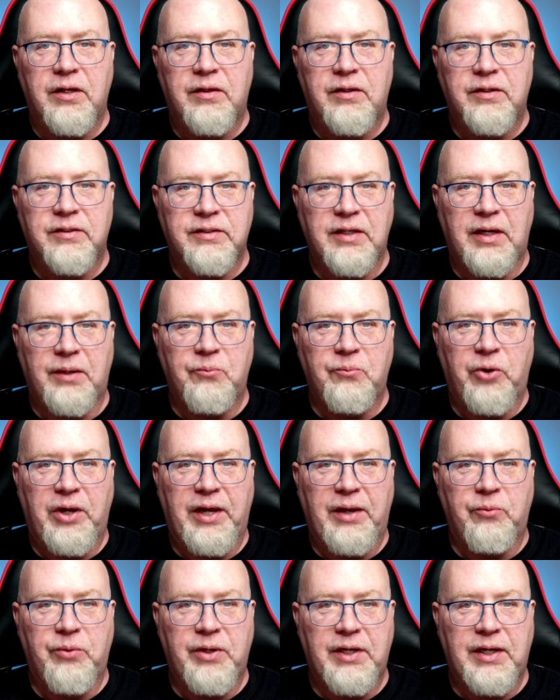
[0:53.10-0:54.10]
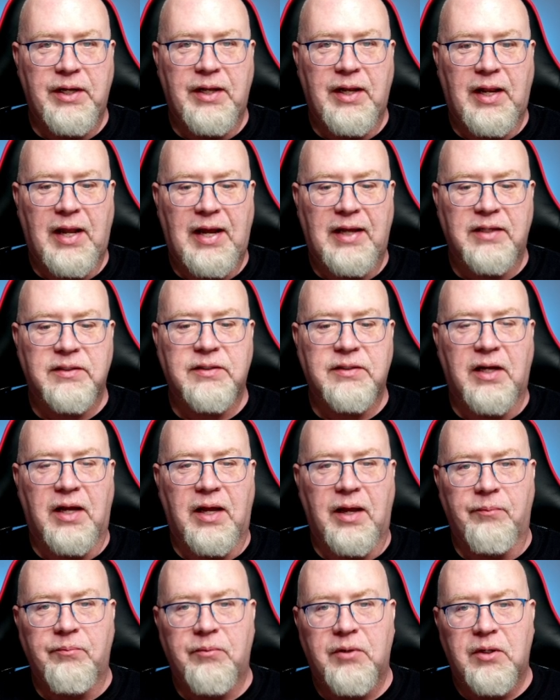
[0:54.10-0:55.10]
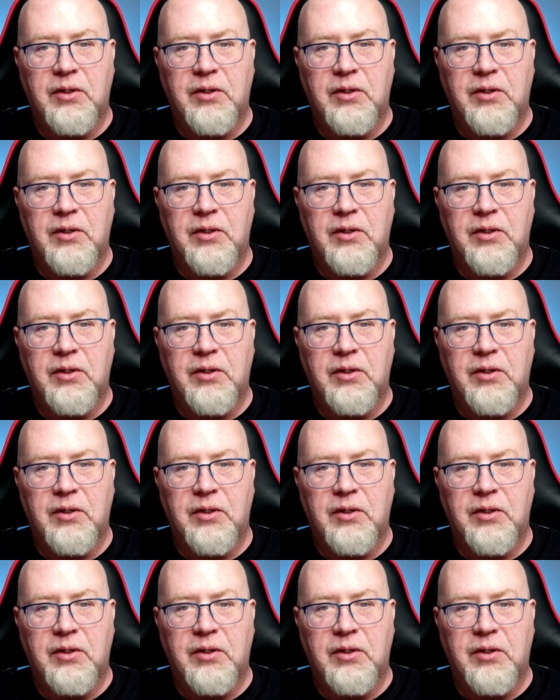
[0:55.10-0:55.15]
the same way we did last time